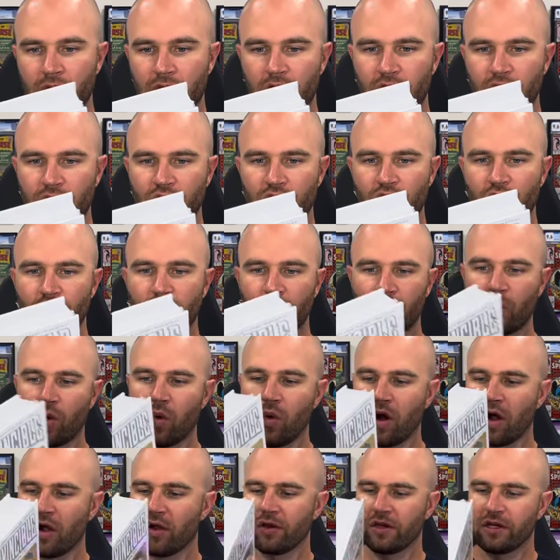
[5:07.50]
you know, the
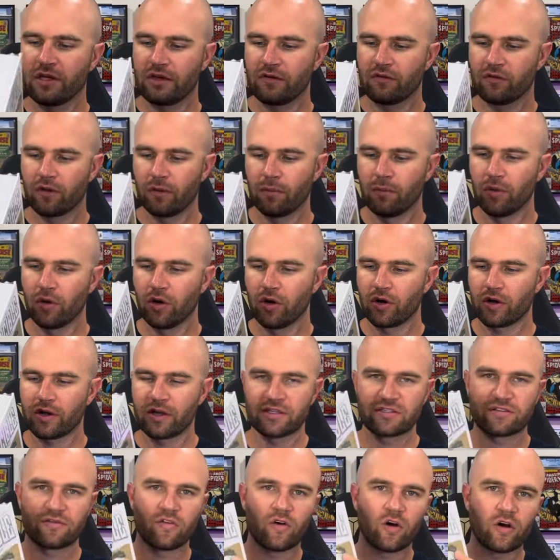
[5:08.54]
quality of the book
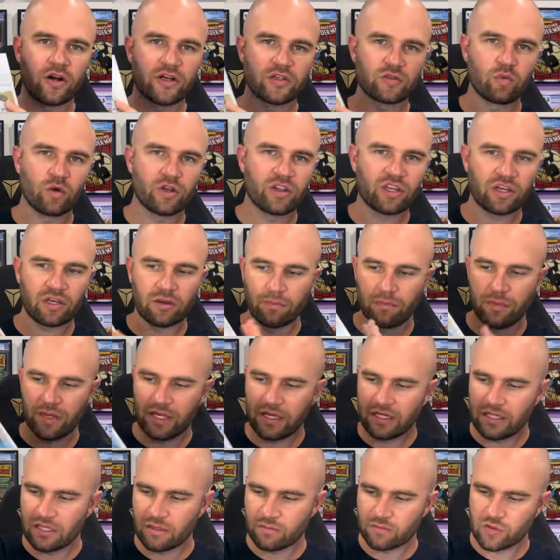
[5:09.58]
as far as what the
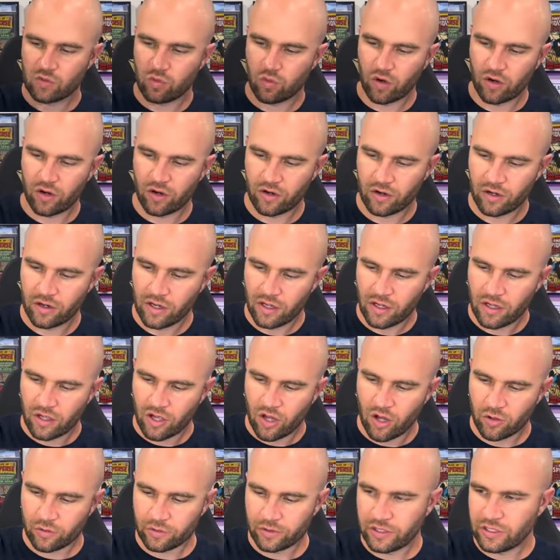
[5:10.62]
compendiums were.
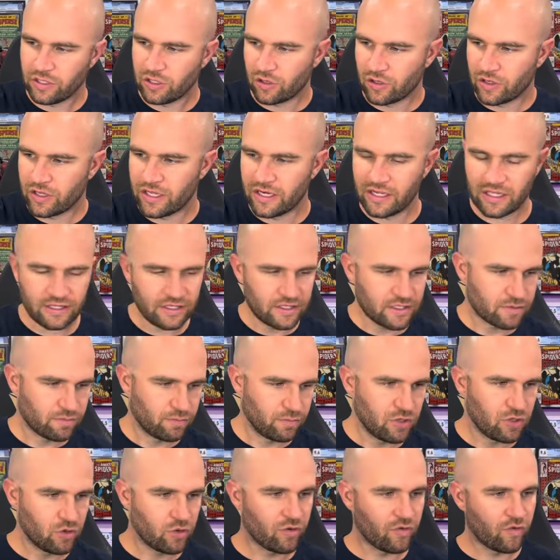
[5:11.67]
Only you're getting this
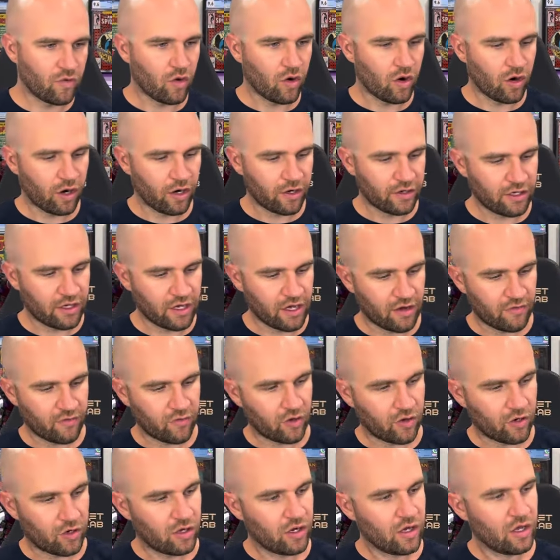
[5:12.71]
beautiful
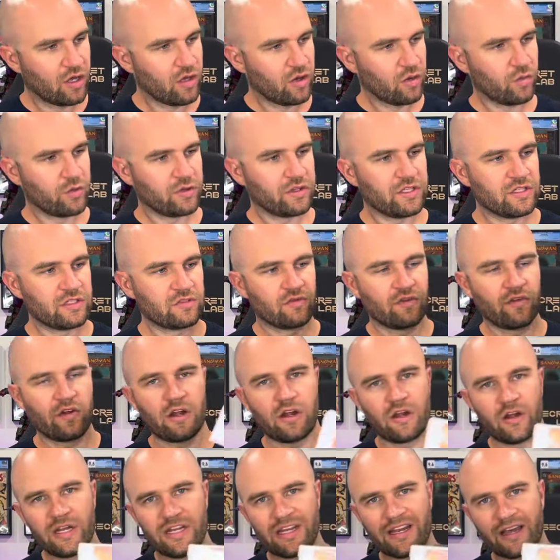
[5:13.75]
hardcover with these
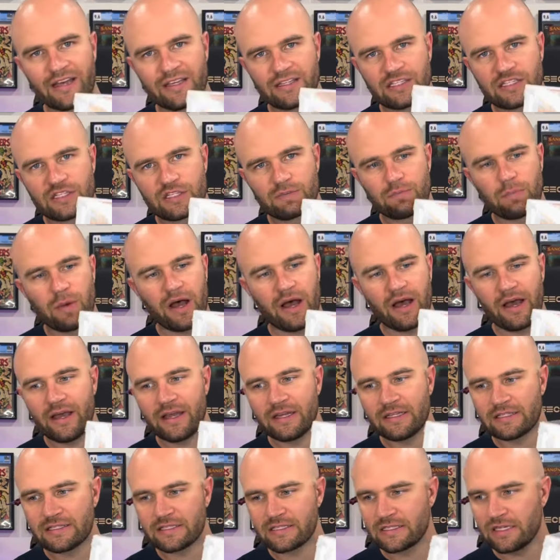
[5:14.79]
very nice
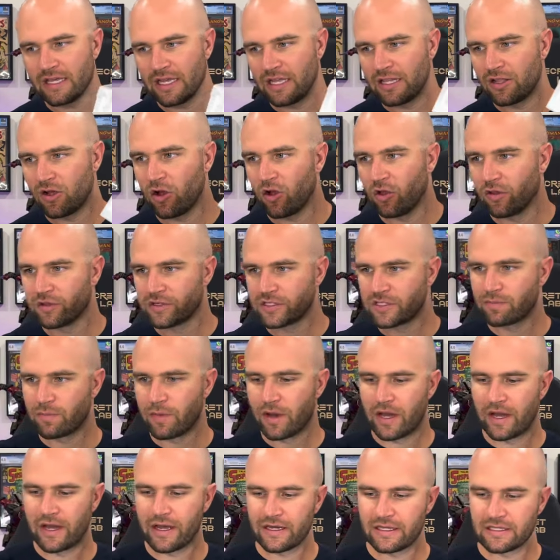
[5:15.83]
spines, and all the
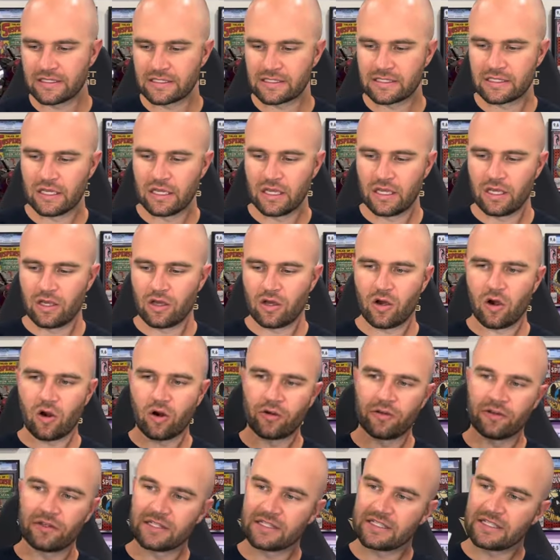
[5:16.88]
spines
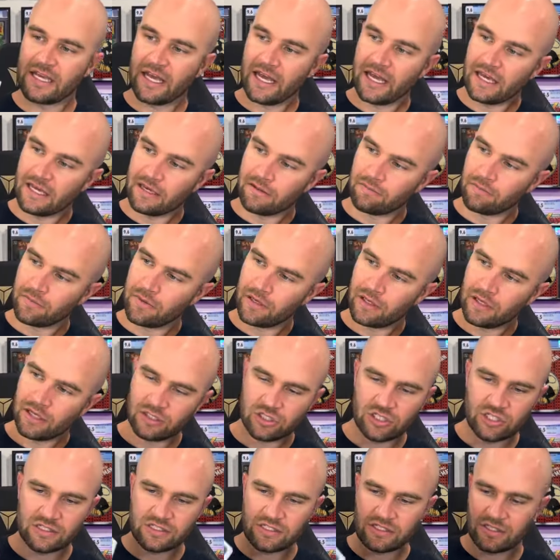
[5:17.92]
are the same. It
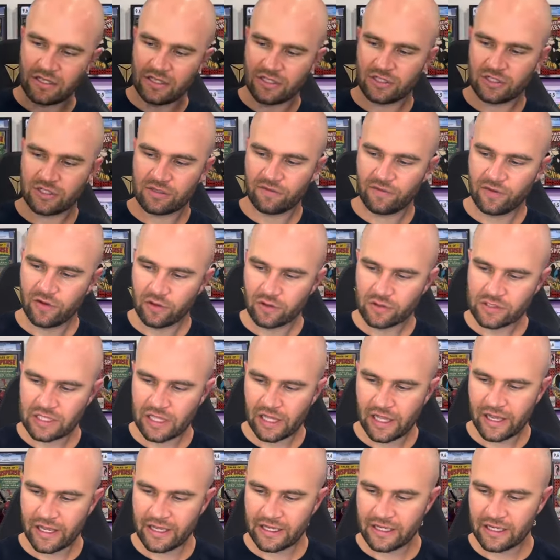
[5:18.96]
just it just feels
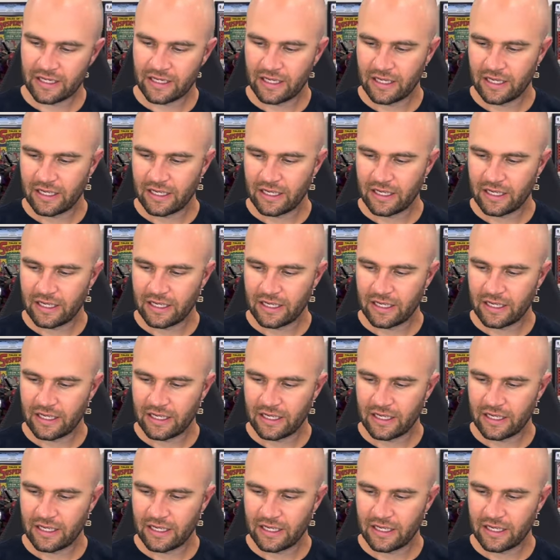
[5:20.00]
like